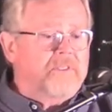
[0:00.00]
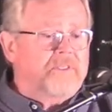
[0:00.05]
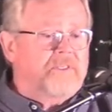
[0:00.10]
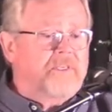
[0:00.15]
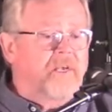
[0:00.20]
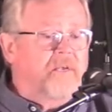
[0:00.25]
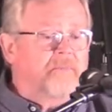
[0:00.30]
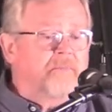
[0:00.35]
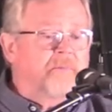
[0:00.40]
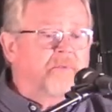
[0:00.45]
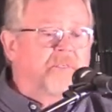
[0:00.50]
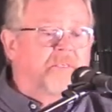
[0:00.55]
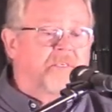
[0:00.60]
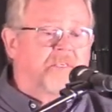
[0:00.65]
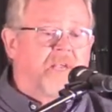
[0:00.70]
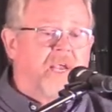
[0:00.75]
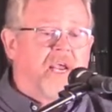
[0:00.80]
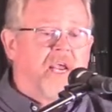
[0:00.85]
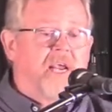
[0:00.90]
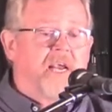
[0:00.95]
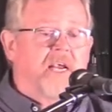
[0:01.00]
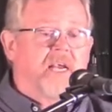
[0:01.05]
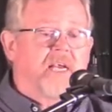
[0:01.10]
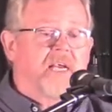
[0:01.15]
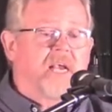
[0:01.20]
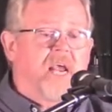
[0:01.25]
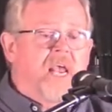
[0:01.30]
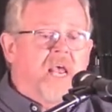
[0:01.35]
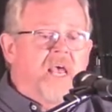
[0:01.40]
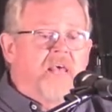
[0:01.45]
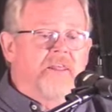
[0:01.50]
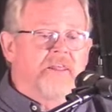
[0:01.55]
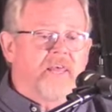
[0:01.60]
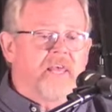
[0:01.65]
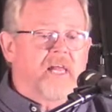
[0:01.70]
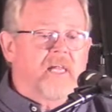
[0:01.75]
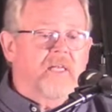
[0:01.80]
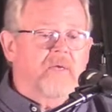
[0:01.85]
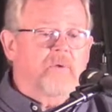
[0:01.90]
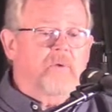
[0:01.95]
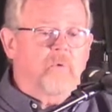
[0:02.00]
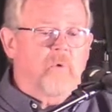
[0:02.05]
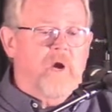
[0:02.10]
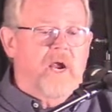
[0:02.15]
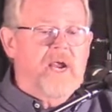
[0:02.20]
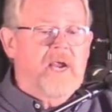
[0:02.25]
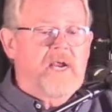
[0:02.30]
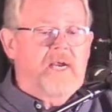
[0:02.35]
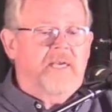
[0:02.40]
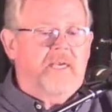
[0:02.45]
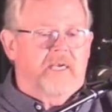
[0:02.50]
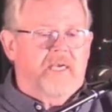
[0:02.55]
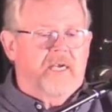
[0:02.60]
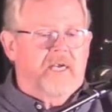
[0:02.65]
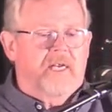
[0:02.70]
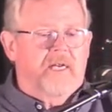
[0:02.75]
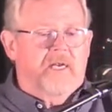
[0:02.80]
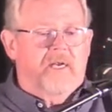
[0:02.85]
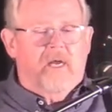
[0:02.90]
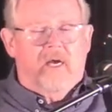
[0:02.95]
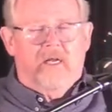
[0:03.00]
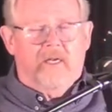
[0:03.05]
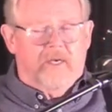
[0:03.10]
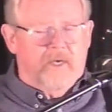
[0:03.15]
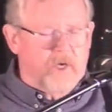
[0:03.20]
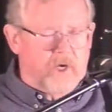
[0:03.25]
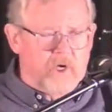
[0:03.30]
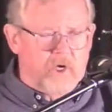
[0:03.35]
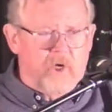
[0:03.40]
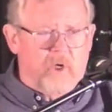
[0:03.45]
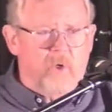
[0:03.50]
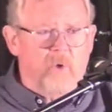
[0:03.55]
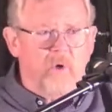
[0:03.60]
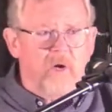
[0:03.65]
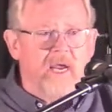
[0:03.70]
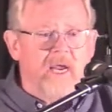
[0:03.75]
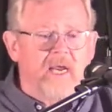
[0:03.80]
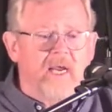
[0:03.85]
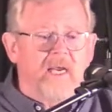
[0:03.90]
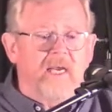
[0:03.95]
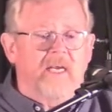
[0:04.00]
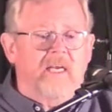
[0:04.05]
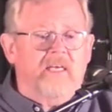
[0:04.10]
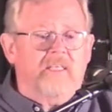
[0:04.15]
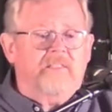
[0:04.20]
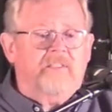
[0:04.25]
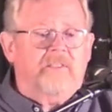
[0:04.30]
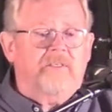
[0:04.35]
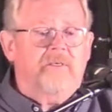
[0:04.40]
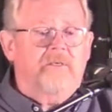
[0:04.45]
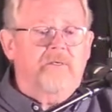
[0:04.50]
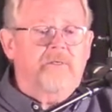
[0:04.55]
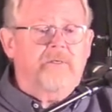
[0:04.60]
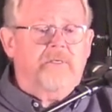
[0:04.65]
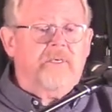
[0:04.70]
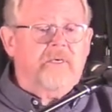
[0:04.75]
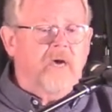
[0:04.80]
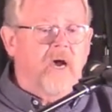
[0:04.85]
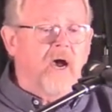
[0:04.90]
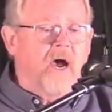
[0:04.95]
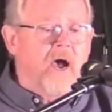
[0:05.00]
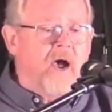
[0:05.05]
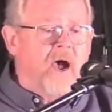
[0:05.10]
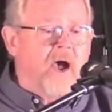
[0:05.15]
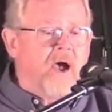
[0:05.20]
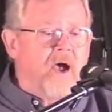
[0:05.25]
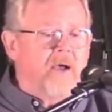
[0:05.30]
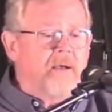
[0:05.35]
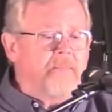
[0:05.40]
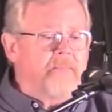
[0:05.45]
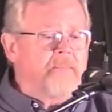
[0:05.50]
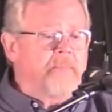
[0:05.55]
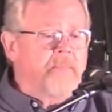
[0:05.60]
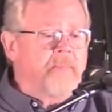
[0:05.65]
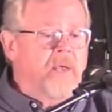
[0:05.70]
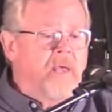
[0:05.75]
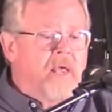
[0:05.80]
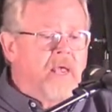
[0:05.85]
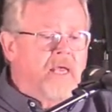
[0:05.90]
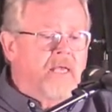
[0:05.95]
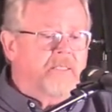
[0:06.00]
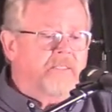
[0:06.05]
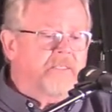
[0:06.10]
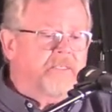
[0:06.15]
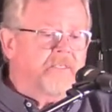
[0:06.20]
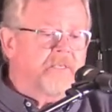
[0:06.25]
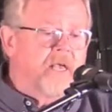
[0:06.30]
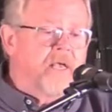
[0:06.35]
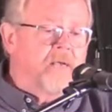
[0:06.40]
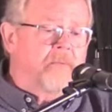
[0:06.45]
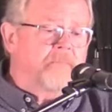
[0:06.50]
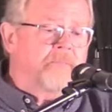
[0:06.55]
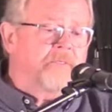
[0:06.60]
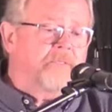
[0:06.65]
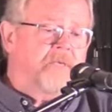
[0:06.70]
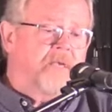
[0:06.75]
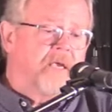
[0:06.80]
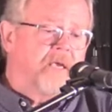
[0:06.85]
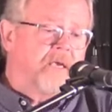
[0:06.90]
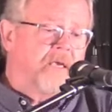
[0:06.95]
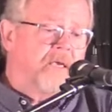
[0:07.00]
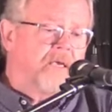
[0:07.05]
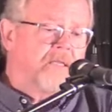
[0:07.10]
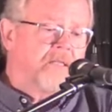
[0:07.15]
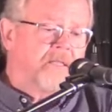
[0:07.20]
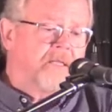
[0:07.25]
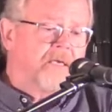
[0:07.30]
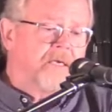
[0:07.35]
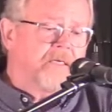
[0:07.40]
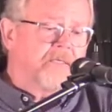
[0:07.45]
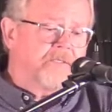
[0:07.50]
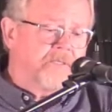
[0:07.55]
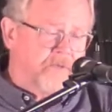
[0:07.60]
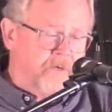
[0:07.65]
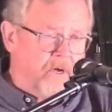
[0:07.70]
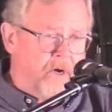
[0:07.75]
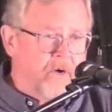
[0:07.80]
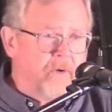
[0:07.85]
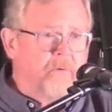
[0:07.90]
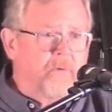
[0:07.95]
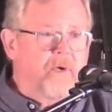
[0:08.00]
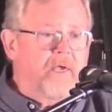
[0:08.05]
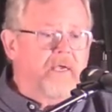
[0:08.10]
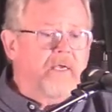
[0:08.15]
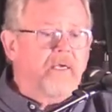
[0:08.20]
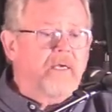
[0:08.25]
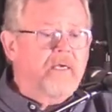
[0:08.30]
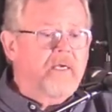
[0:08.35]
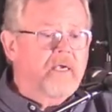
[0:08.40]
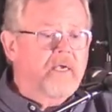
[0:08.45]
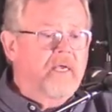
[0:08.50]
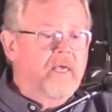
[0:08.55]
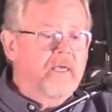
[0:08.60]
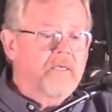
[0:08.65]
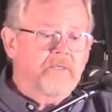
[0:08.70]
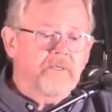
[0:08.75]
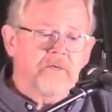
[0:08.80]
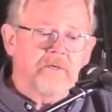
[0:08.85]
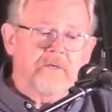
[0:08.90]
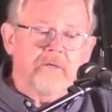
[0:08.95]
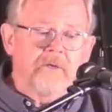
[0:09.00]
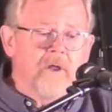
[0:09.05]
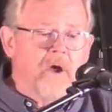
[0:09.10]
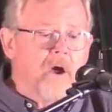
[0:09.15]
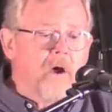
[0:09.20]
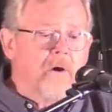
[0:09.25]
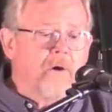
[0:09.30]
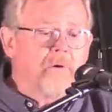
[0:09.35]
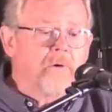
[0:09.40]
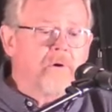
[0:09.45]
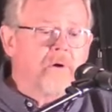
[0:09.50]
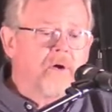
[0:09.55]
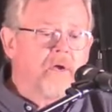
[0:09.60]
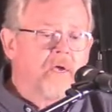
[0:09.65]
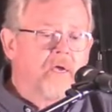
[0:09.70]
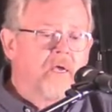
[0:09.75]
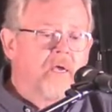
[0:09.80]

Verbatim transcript: Some say they'll awake in a new age to come. And some say there's no way to know.